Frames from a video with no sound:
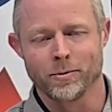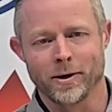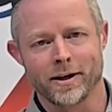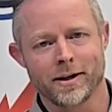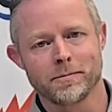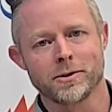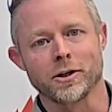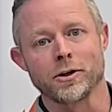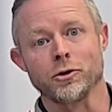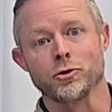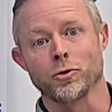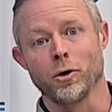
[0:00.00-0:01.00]
when it comes to
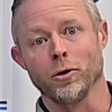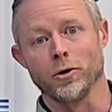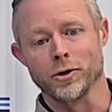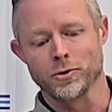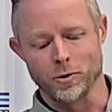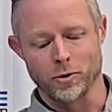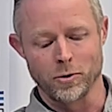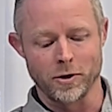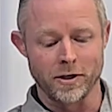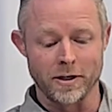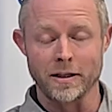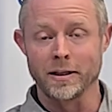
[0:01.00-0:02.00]
controllers, we're
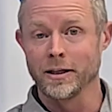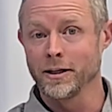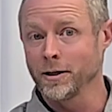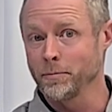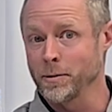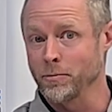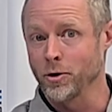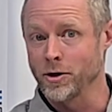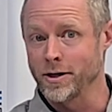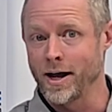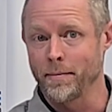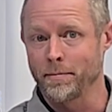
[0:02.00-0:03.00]
going into a little bit more
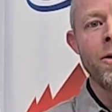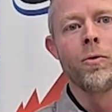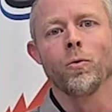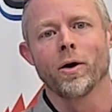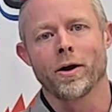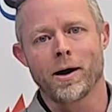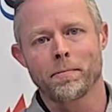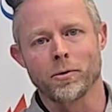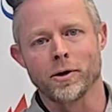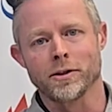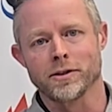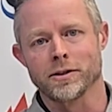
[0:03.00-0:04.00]
depth, what
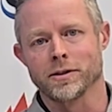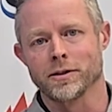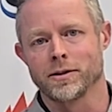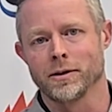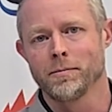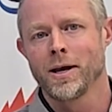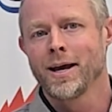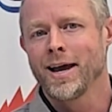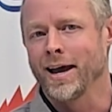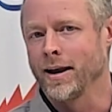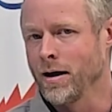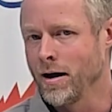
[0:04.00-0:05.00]
operates the system
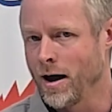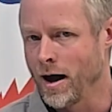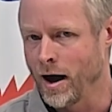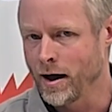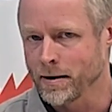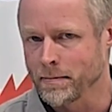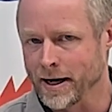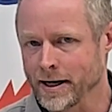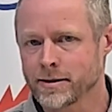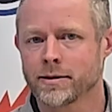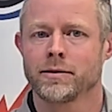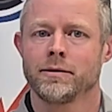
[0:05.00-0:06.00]
and
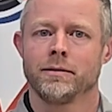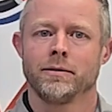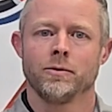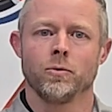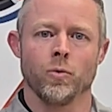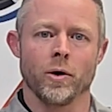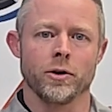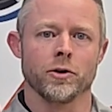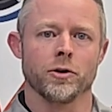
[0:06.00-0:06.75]
automates what you're